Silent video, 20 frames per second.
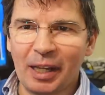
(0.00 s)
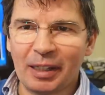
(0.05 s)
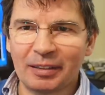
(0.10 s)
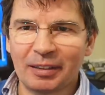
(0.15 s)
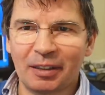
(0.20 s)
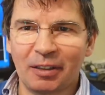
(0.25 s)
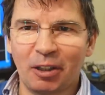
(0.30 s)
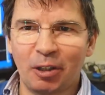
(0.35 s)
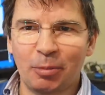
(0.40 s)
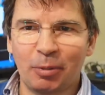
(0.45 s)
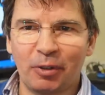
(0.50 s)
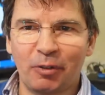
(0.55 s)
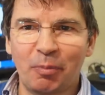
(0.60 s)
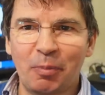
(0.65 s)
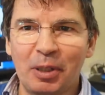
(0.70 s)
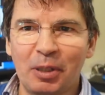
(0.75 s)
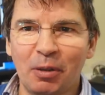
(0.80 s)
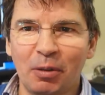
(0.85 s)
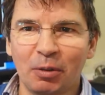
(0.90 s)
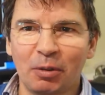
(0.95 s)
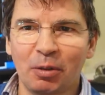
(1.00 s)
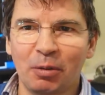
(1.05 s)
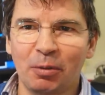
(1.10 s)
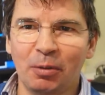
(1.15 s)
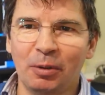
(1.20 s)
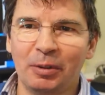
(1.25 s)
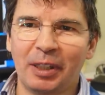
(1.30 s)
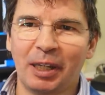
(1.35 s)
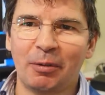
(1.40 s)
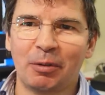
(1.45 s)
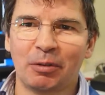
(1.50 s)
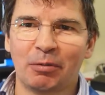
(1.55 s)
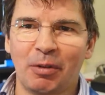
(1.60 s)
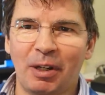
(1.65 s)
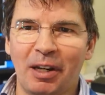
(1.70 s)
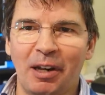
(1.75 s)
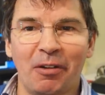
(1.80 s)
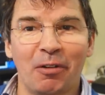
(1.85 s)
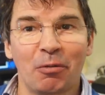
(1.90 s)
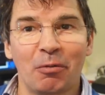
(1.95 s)
executable of Pico tool that would
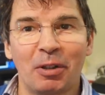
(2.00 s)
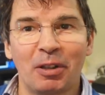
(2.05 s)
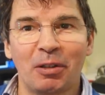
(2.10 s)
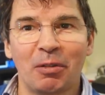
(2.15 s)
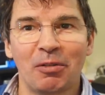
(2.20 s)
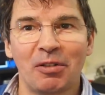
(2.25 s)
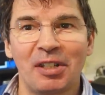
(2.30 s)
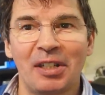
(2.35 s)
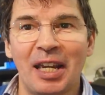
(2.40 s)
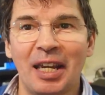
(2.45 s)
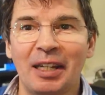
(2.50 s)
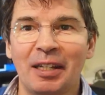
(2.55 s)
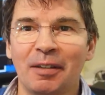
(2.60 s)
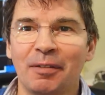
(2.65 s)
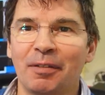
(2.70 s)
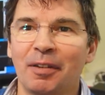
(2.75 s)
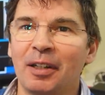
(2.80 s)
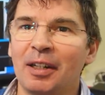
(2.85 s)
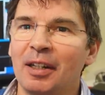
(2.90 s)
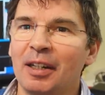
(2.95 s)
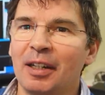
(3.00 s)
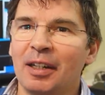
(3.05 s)
run under Windows Native,